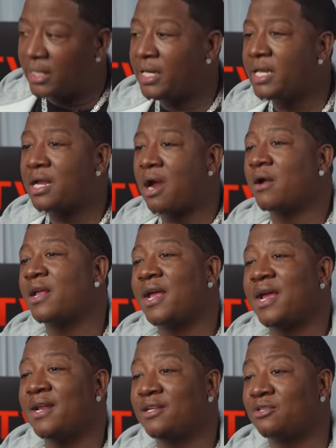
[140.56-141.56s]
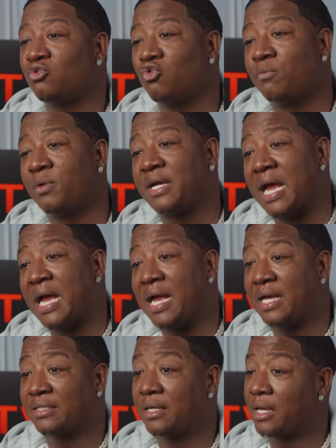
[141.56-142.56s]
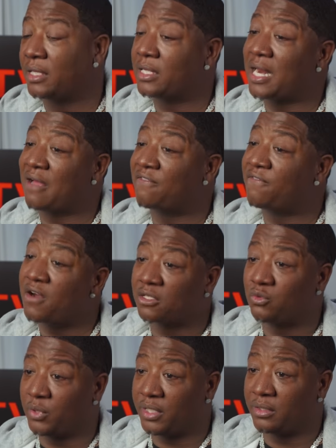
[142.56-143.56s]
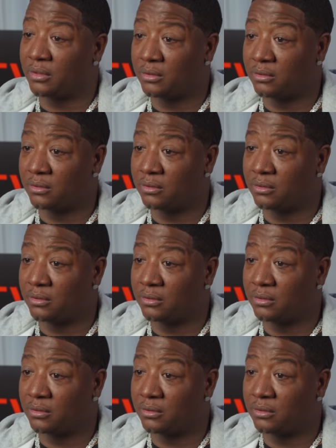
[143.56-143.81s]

Nitty already had this group of guys that I fucked with.